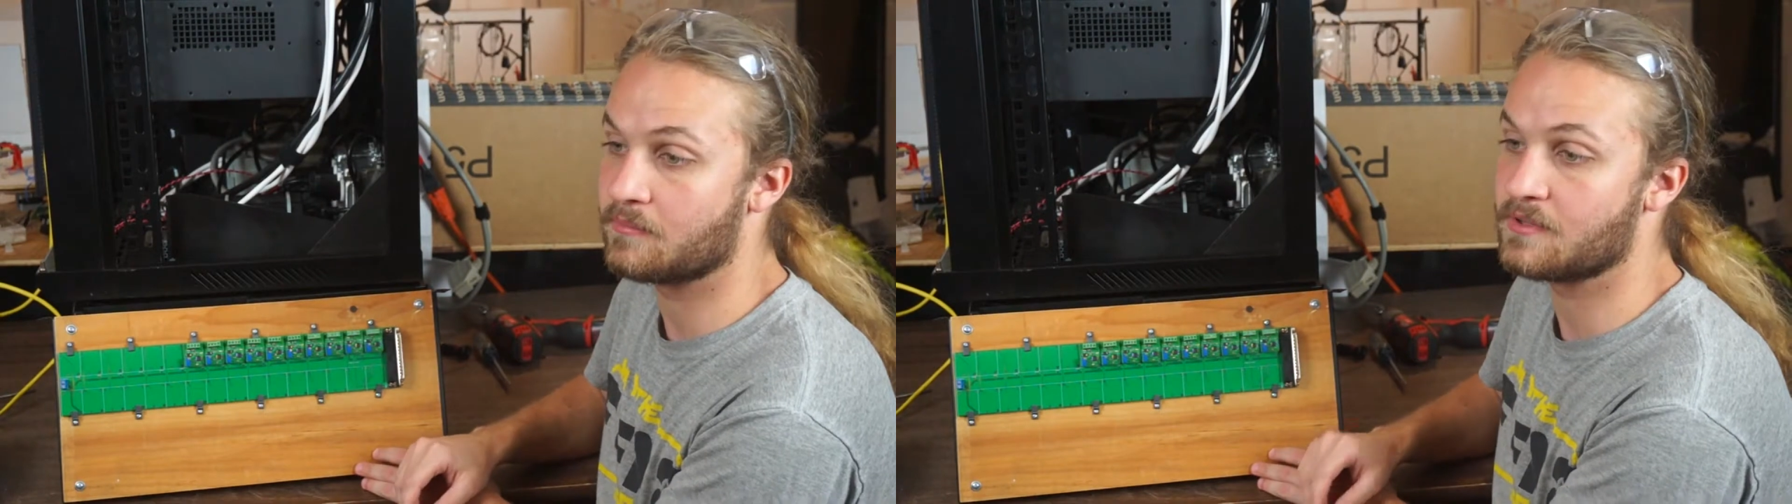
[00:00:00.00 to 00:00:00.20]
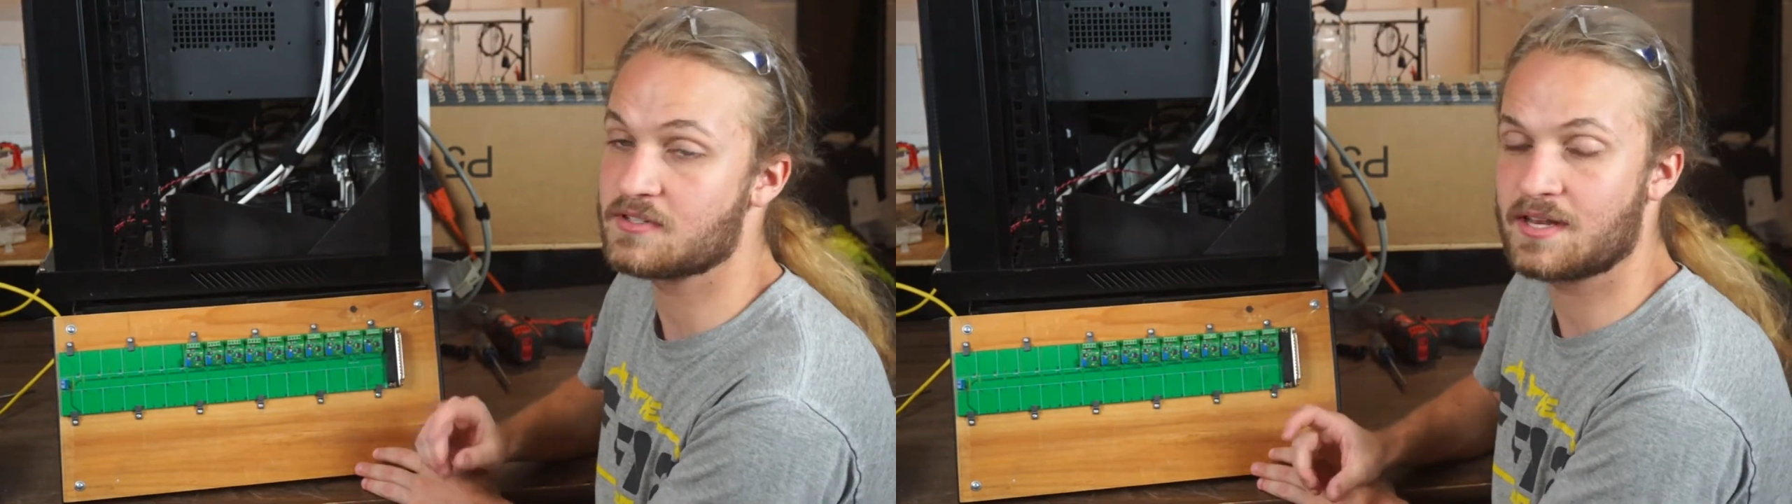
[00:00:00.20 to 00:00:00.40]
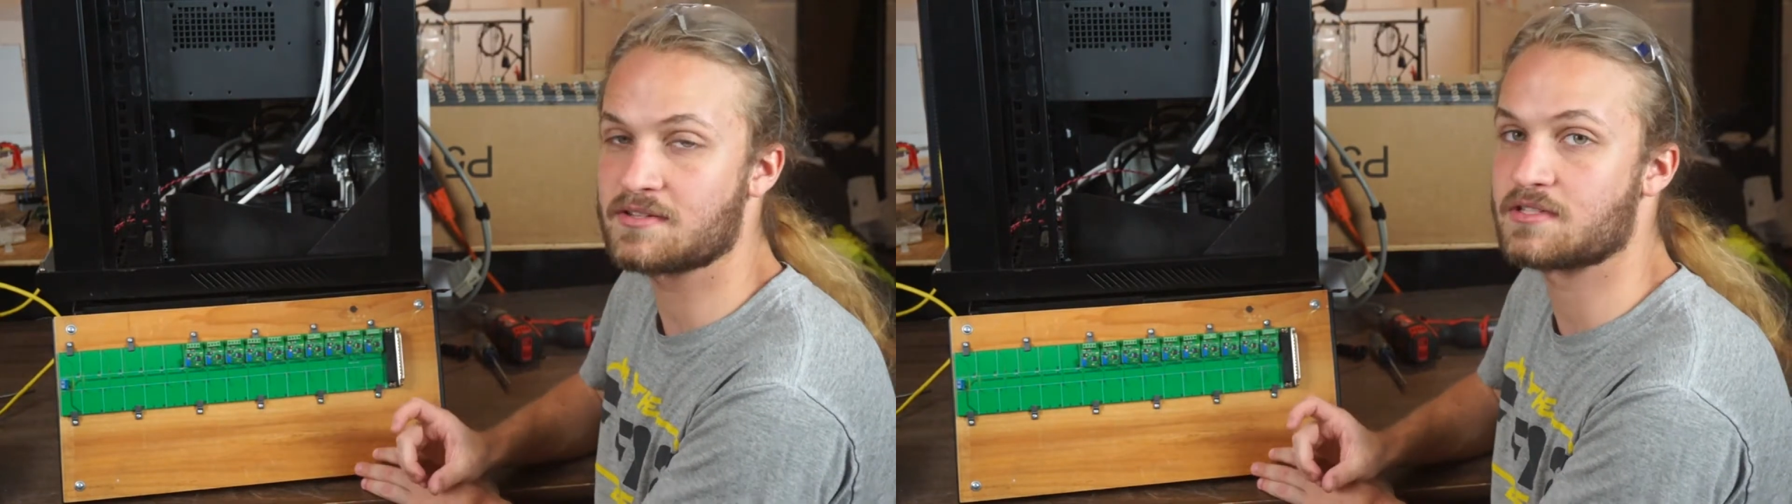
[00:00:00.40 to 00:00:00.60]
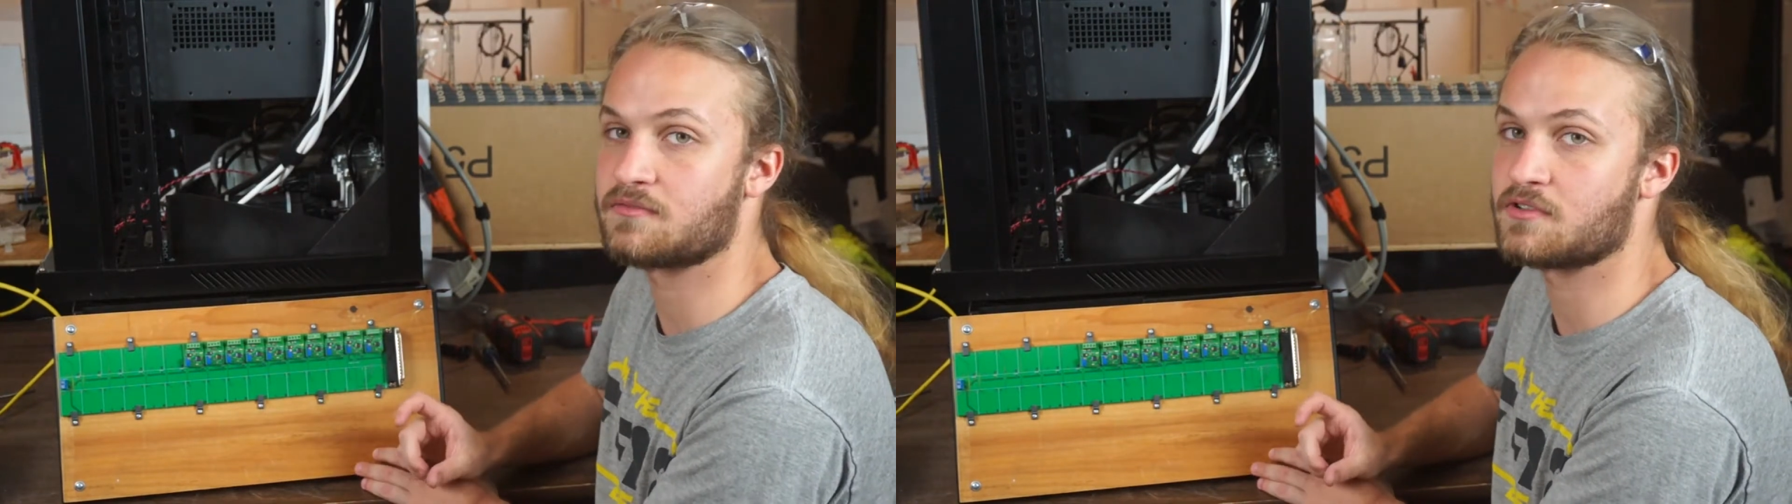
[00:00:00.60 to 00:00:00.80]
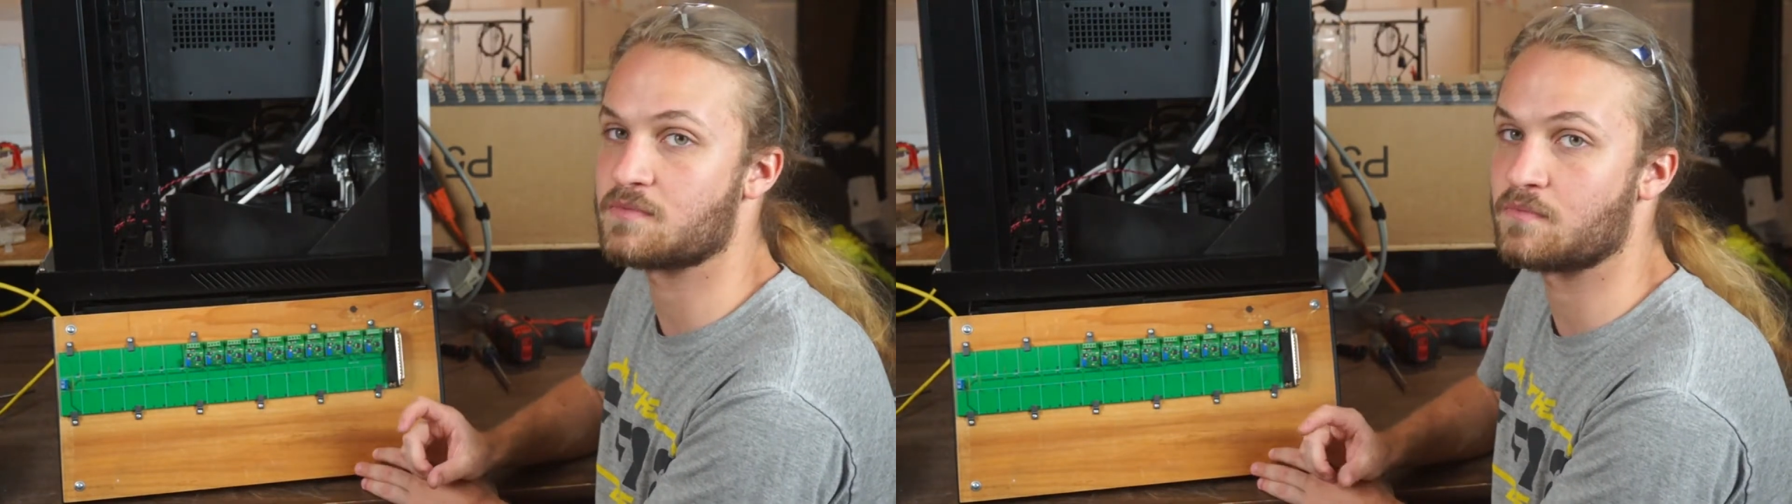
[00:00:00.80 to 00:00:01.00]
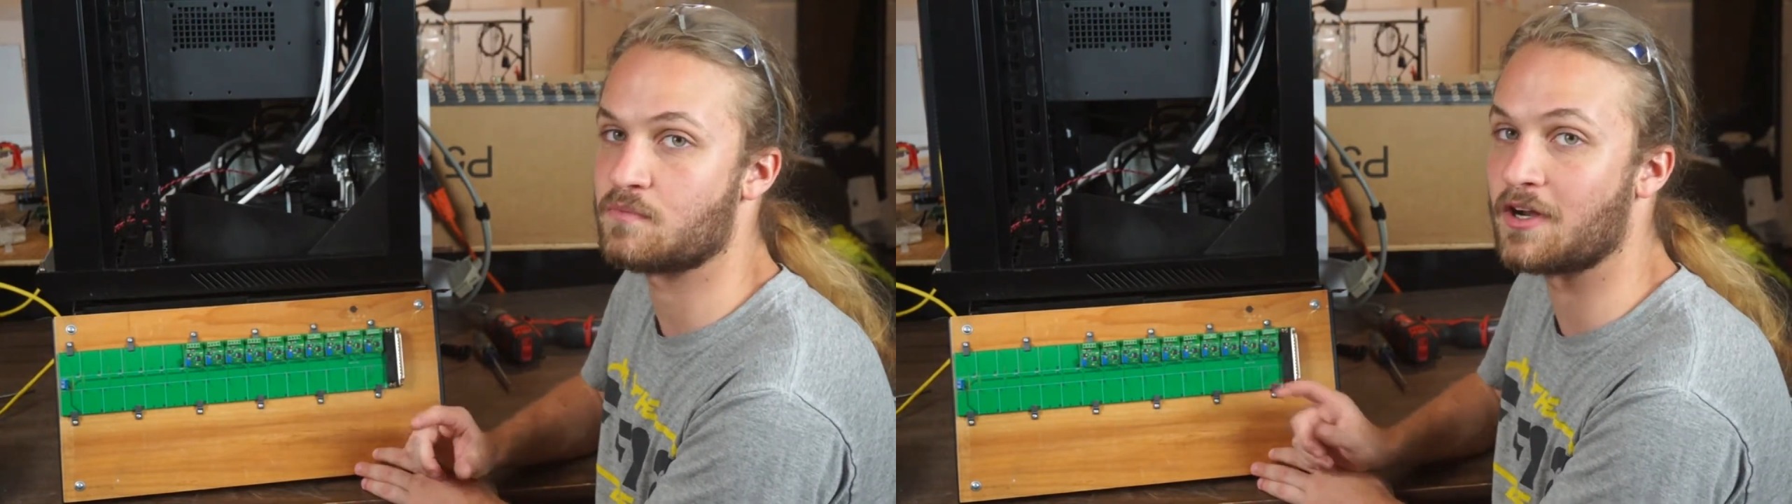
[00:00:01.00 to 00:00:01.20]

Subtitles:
This allows us for some